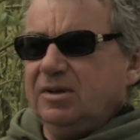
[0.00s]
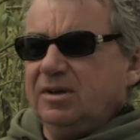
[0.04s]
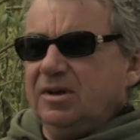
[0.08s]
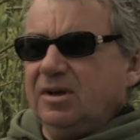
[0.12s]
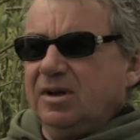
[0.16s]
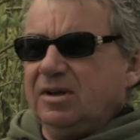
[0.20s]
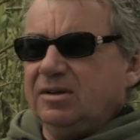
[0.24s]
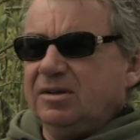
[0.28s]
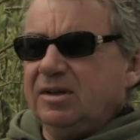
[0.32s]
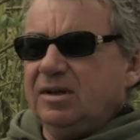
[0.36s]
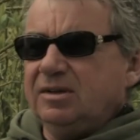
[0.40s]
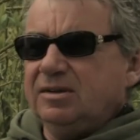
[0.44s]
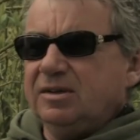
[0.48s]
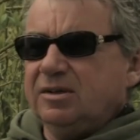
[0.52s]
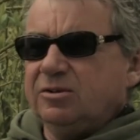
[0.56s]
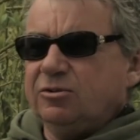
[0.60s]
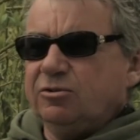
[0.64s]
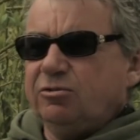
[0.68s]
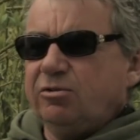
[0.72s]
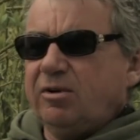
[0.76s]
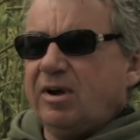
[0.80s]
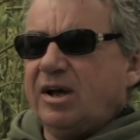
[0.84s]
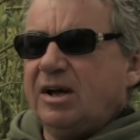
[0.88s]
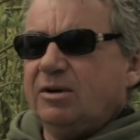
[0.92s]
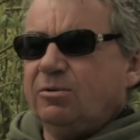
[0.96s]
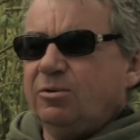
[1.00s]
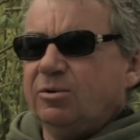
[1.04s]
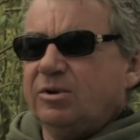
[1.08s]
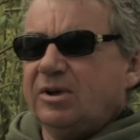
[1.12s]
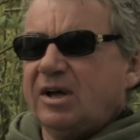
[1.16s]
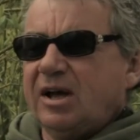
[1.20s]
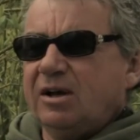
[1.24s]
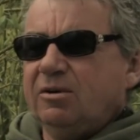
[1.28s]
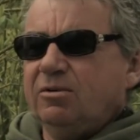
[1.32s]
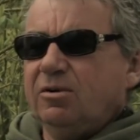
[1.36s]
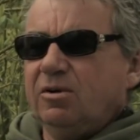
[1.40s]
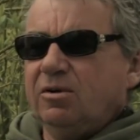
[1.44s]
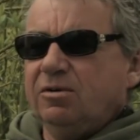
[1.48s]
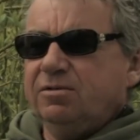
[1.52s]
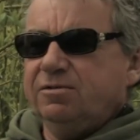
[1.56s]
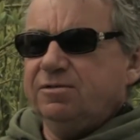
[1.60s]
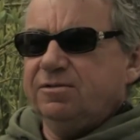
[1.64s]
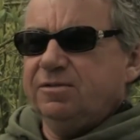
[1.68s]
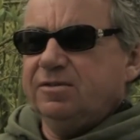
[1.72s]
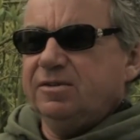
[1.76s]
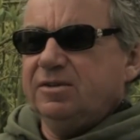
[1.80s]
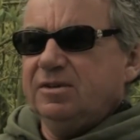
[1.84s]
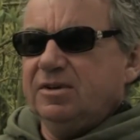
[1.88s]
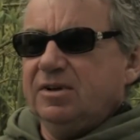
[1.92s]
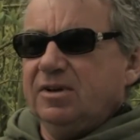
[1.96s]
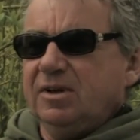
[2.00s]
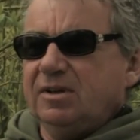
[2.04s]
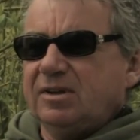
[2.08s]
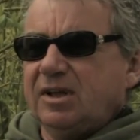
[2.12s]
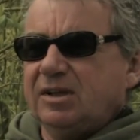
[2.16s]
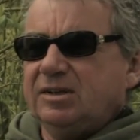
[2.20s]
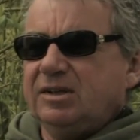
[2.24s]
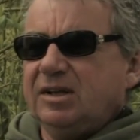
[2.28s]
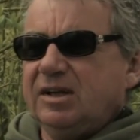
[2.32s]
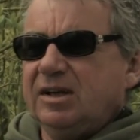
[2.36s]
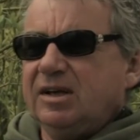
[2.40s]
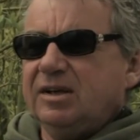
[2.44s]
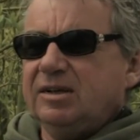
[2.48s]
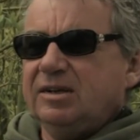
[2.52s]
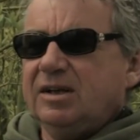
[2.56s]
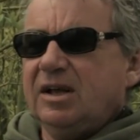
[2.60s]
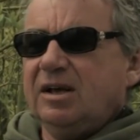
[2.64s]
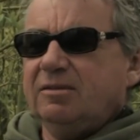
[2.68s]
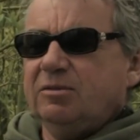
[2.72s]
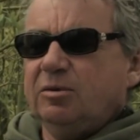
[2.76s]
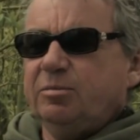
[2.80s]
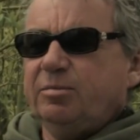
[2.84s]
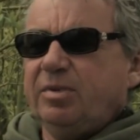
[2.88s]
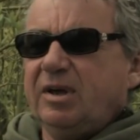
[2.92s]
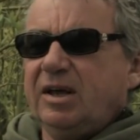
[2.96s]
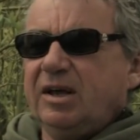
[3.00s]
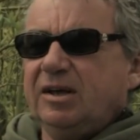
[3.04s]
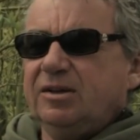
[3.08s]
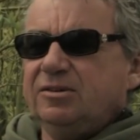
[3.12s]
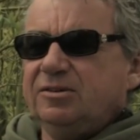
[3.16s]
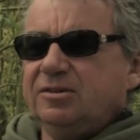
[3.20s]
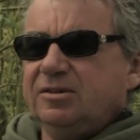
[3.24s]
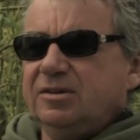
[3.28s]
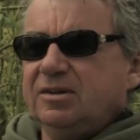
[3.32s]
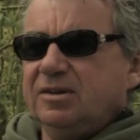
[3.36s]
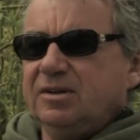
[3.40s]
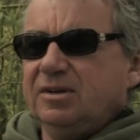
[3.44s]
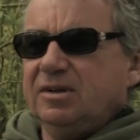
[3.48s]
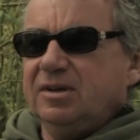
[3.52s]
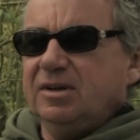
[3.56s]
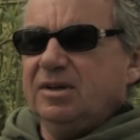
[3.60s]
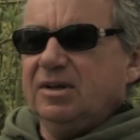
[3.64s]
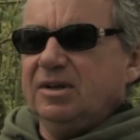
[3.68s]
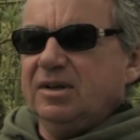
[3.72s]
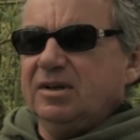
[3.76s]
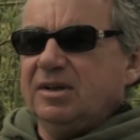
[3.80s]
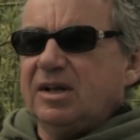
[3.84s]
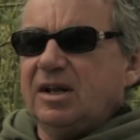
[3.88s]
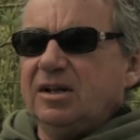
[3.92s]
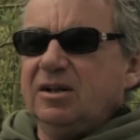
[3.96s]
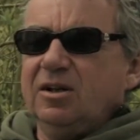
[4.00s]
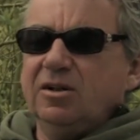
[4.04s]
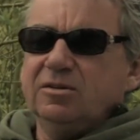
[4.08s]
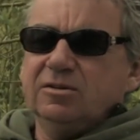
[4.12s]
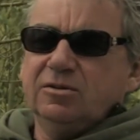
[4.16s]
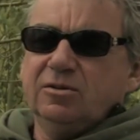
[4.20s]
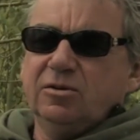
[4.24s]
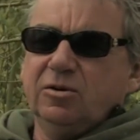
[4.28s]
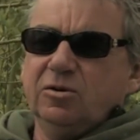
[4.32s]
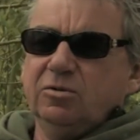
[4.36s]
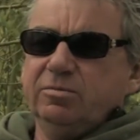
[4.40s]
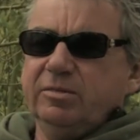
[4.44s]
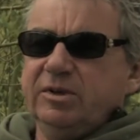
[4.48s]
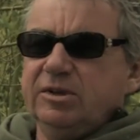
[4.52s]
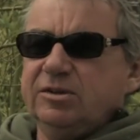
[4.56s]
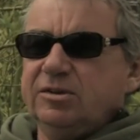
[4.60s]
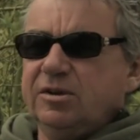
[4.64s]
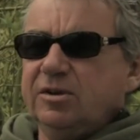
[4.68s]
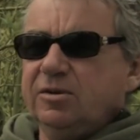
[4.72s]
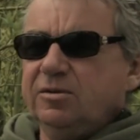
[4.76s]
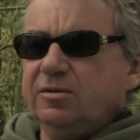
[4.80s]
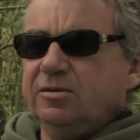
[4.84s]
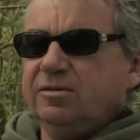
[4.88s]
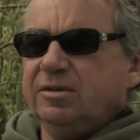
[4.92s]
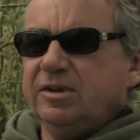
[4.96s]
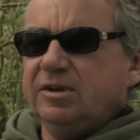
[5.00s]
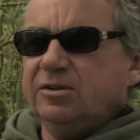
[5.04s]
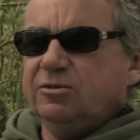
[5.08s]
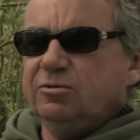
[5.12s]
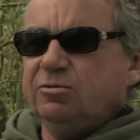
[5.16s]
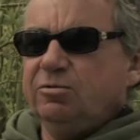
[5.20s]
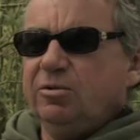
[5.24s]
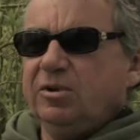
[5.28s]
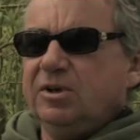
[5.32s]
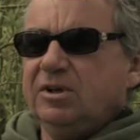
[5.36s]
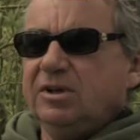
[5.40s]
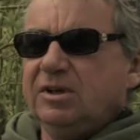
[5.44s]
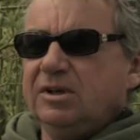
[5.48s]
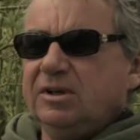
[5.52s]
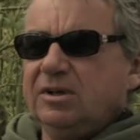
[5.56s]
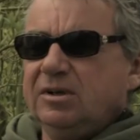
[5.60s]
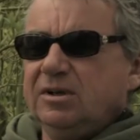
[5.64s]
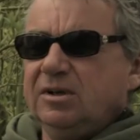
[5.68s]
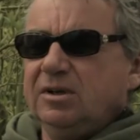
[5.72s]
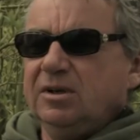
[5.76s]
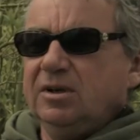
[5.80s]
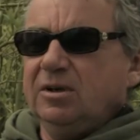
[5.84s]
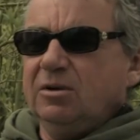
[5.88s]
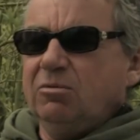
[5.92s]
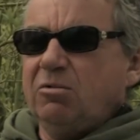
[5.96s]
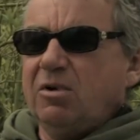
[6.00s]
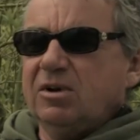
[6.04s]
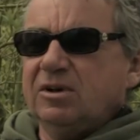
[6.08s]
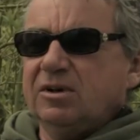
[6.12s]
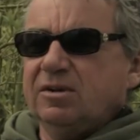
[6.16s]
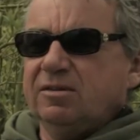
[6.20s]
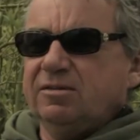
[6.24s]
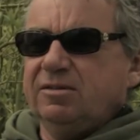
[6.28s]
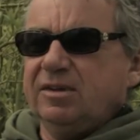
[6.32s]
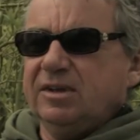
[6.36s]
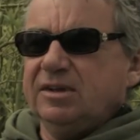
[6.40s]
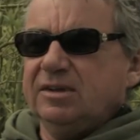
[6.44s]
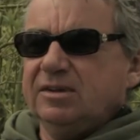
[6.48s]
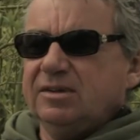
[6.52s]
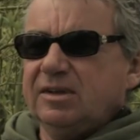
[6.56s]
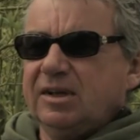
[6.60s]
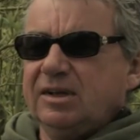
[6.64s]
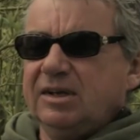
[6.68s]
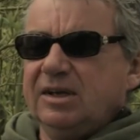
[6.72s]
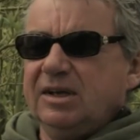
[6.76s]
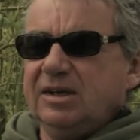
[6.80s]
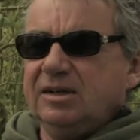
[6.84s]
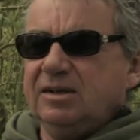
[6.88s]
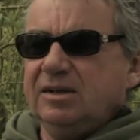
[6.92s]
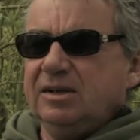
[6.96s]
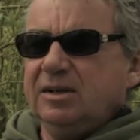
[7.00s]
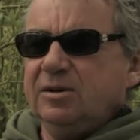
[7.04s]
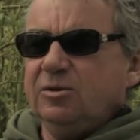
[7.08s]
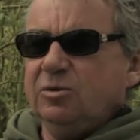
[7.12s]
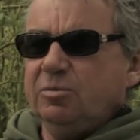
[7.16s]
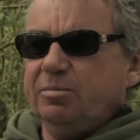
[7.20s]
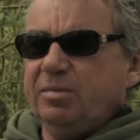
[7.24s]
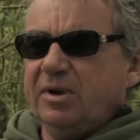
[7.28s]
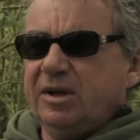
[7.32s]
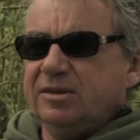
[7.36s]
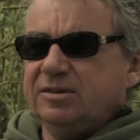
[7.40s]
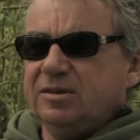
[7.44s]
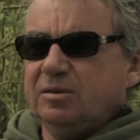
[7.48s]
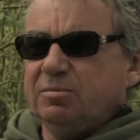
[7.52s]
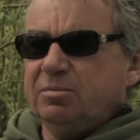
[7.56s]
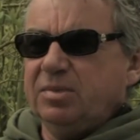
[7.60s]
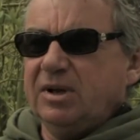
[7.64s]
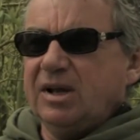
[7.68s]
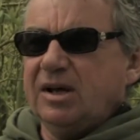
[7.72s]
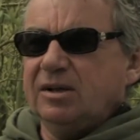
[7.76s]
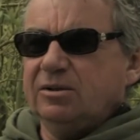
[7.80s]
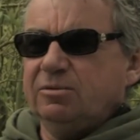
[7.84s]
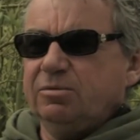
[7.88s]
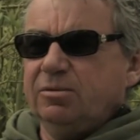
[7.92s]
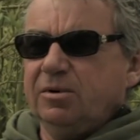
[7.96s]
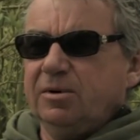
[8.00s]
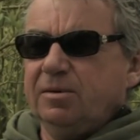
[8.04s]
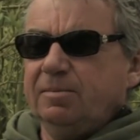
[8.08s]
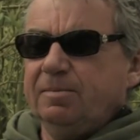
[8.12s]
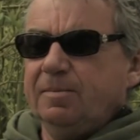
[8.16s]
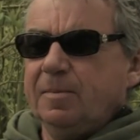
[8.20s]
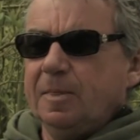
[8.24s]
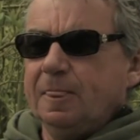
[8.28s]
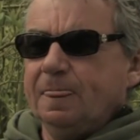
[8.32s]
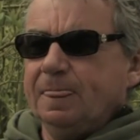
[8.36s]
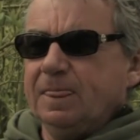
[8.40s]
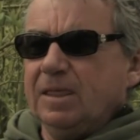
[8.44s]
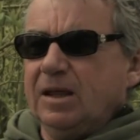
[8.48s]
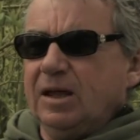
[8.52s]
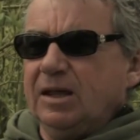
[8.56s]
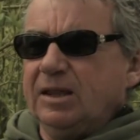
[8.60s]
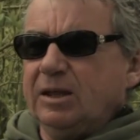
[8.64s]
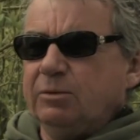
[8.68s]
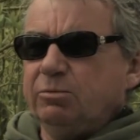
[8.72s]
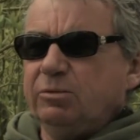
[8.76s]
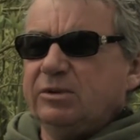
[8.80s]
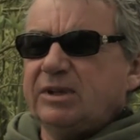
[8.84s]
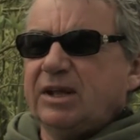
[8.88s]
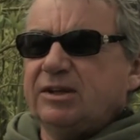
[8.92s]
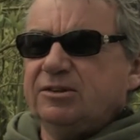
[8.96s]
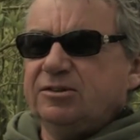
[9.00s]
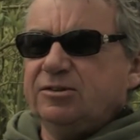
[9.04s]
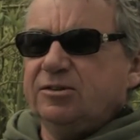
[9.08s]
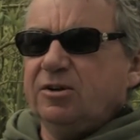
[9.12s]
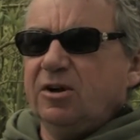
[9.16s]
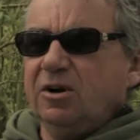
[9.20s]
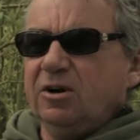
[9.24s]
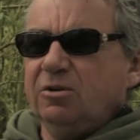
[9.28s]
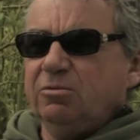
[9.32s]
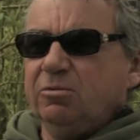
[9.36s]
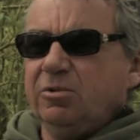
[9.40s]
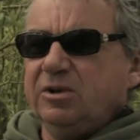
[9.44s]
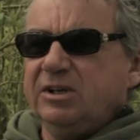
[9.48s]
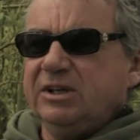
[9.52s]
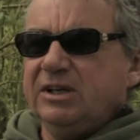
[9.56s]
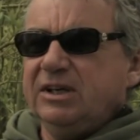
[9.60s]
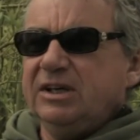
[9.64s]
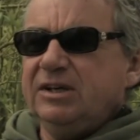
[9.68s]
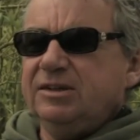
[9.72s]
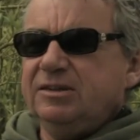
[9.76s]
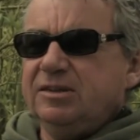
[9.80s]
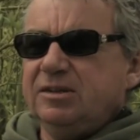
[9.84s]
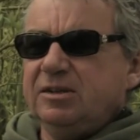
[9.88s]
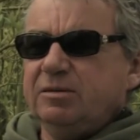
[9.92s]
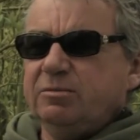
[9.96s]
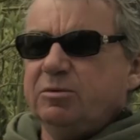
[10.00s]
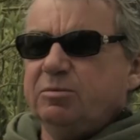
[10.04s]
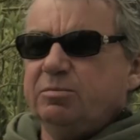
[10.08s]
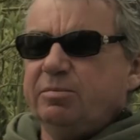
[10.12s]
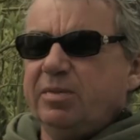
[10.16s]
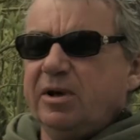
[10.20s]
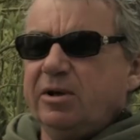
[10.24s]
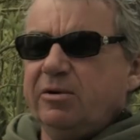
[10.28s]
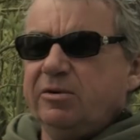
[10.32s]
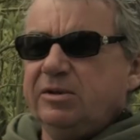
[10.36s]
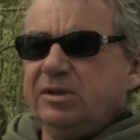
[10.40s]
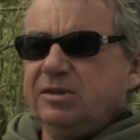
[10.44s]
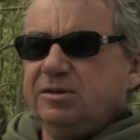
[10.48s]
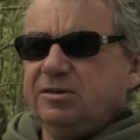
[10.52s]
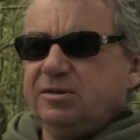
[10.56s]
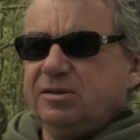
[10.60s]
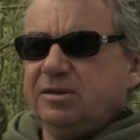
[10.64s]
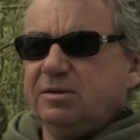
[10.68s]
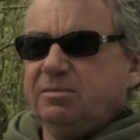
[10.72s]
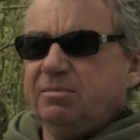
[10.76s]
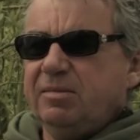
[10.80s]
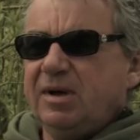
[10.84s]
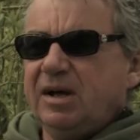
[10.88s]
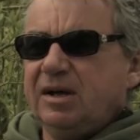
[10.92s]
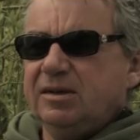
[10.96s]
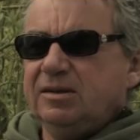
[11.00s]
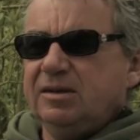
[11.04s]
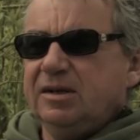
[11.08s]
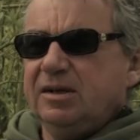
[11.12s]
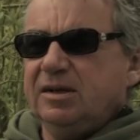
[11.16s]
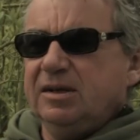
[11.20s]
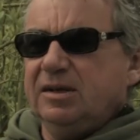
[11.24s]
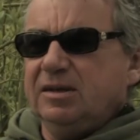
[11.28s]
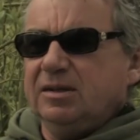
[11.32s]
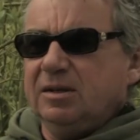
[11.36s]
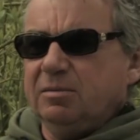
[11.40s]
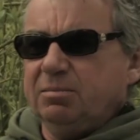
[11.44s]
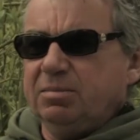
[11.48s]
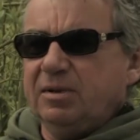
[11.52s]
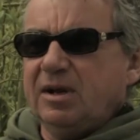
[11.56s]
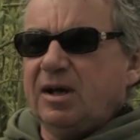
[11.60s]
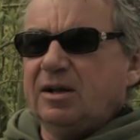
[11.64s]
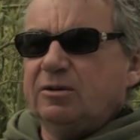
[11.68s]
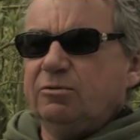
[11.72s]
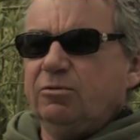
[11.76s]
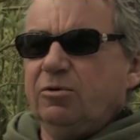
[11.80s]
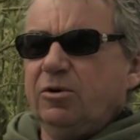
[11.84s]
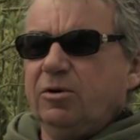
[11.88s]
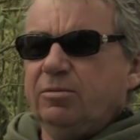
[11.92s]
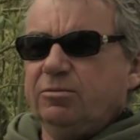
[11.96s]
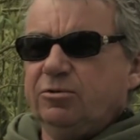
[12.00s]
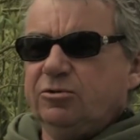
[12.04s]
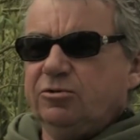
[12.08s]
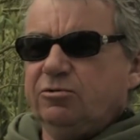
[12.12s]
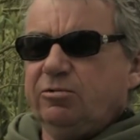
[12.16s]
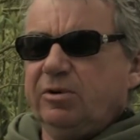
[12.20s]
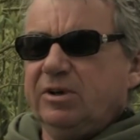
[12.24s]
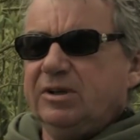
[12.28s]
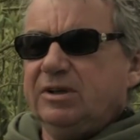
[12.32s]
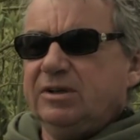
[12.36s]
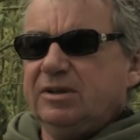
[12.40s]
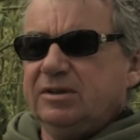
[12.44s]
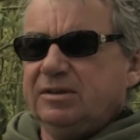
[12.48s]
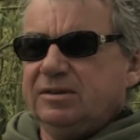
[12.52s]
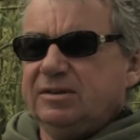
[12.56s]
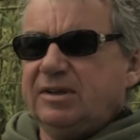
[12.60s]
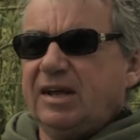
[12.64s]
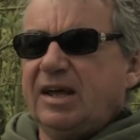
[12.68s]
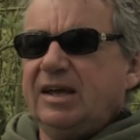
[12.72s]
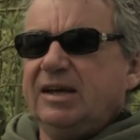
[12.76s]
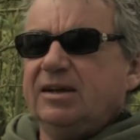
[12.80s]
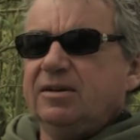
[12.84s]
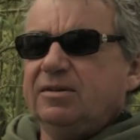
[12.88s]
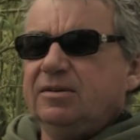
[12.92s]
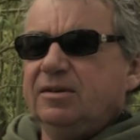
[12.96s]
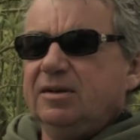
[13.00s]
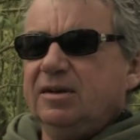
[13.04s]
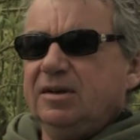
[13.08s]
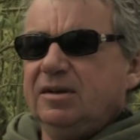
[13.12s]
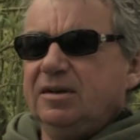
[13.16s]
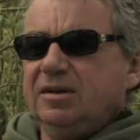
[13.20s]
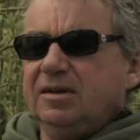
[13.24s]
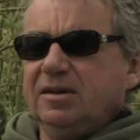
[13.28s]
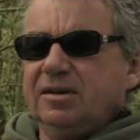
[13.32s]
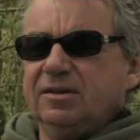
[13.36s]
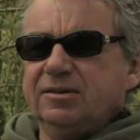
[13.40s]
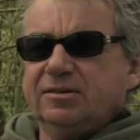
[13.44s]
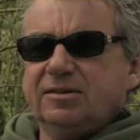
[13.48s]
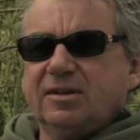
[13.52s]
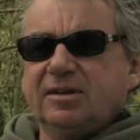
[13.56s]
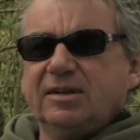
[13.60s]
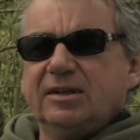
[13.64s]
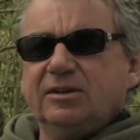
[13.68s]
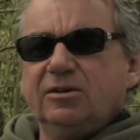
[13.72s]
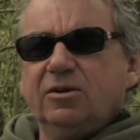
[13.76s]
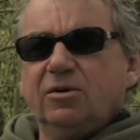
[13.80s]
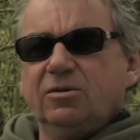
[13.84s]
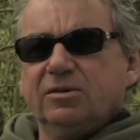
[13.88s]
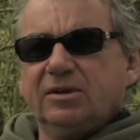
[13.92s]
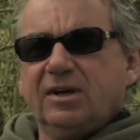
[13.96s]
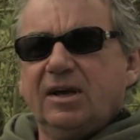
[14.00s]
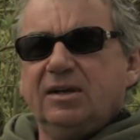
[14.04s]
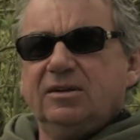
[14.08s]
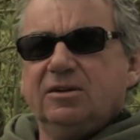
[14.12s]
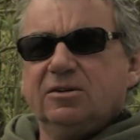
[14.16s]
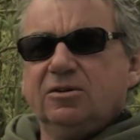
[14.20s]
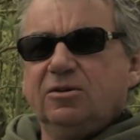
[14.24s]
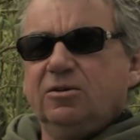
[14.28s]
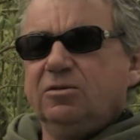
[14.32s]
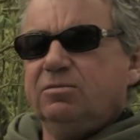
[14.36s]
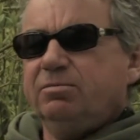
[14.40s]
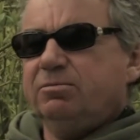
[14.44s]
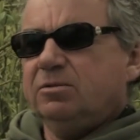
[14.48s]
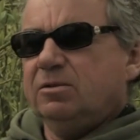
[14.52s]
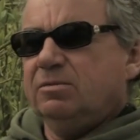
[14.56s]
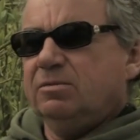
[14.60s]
and then the trail will go off and they'd hit another patch. That taught me two things really. One, I think they hit the little beds of bloodworm, and then when they start really eating them and burying into the mud, the bloodworms shrink down, and so they're not getting a good